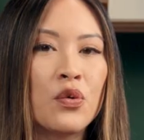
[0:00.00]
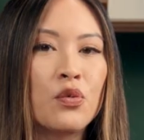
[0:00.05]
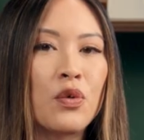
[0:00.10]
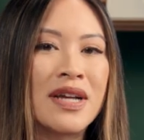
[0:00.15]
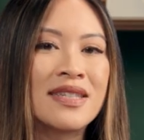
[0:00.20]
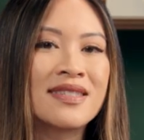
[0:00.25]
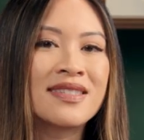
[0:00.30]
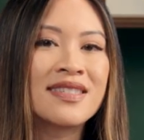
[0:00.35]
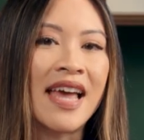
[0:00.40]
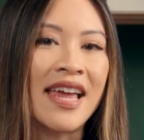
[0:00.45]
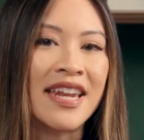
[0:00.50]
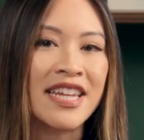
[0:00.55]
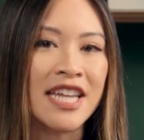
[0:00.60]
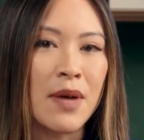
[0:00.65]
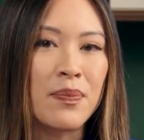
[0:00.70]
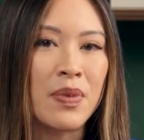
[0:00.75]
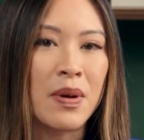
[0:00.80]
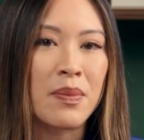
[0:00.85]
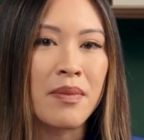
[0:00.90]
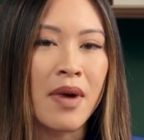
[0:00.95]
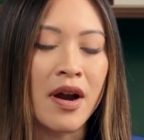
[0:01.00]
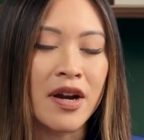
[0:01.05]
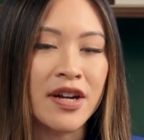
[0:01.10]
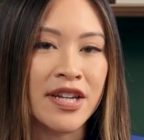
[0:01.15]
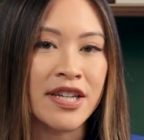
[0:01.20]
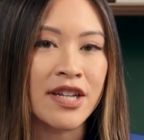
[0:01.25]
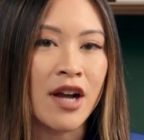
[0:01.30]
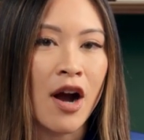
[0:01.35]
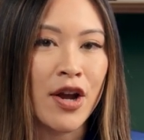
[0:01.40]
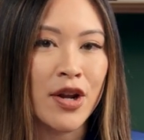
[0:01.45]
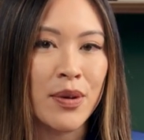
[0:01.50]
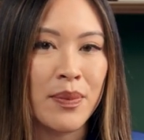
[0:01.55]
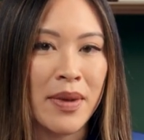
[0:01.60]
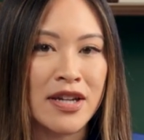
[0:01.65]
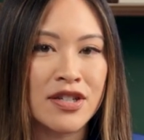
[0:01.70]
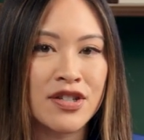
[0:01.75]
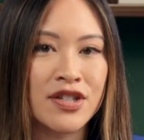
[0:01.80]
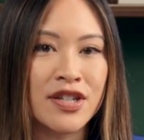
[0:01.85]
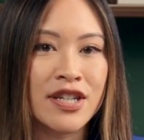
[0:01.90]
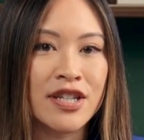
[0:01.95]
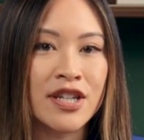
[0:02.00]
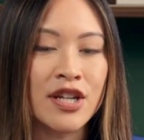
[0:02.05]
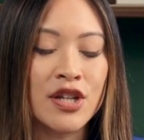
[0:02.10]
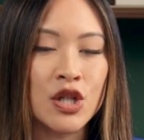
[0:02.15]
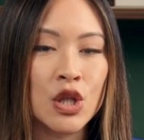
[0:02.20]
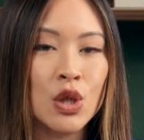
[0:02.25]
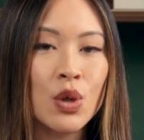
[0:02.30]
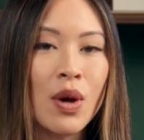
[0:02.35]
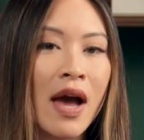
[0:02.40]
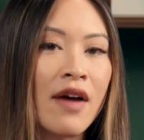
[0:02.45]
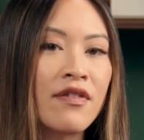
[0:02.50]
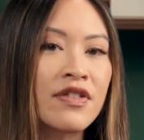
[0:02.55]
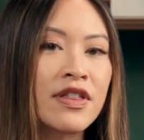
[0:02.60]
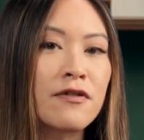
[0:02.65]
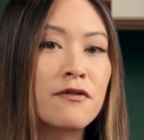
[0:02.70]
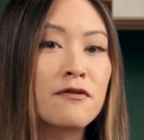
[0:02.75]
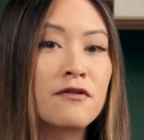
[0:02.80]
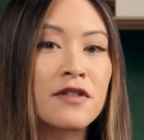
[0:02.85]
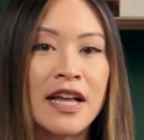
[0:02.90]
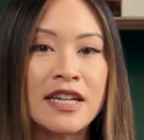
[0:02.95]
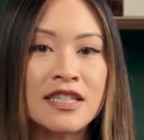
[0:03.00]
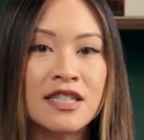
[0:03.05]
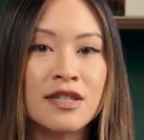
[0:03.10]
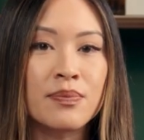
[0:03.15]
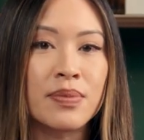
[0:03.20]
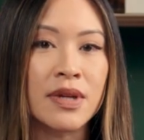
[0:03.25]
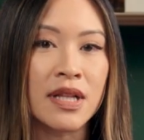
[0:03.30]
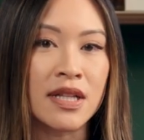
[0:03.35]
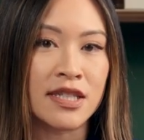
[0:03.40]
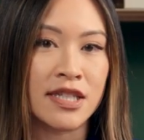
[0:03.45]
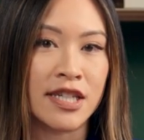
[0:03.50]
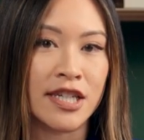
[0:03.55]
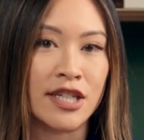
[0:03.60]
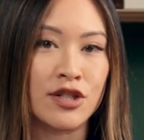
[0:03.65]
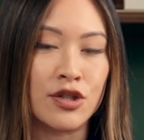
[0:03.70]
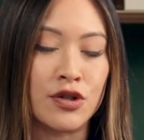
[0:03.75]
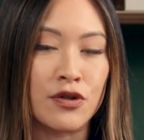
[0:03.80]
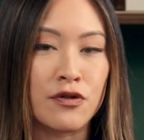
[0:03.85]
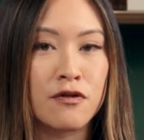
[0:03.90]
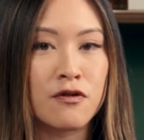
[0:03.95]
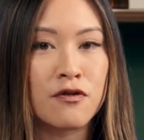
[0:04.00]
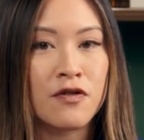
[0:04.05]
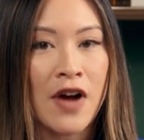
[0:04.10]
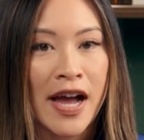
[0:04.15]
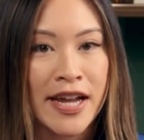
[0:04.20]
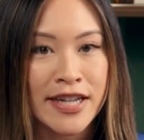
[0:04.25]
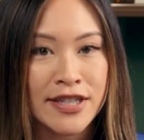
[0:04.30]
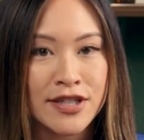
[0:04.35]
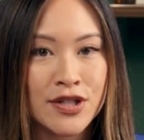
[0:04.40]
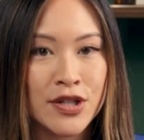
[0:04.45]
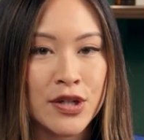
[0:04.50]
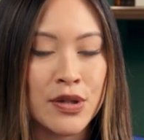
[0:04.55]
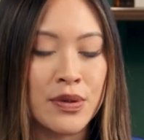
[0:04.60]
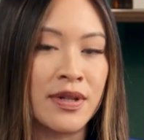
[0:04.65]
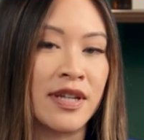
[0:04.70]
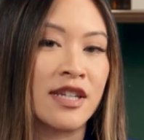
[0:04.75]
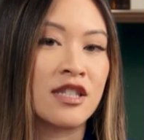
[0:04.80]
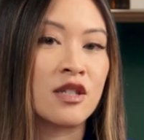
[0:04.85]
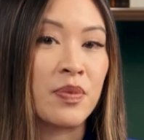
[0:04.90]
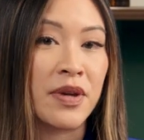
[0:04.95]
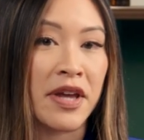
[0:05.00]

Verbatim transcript: When setting up a marketing automation, you have the flexibility to fine-tune its